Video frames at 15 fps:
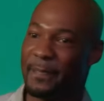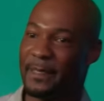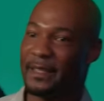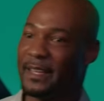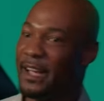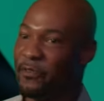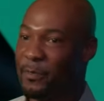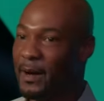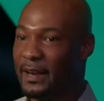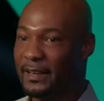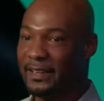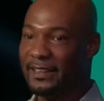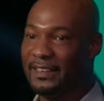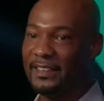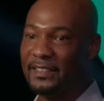Everybody
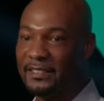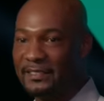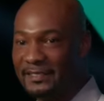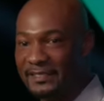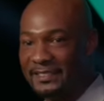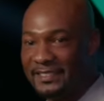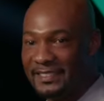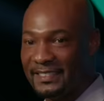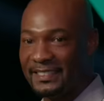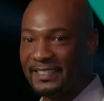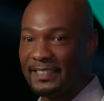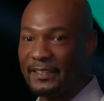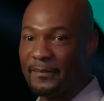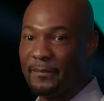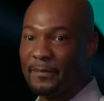in here.
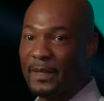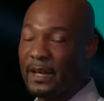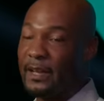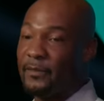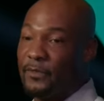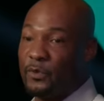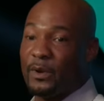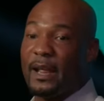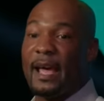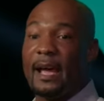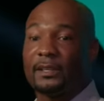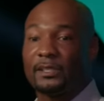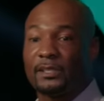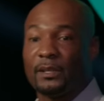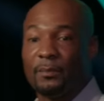Now, if you were to ask
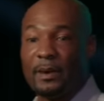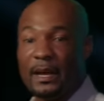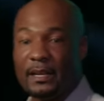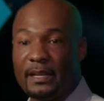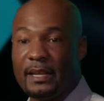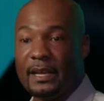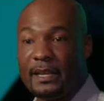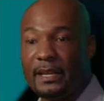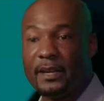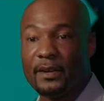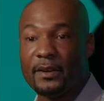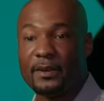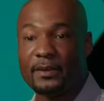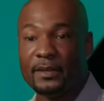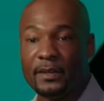somebody in here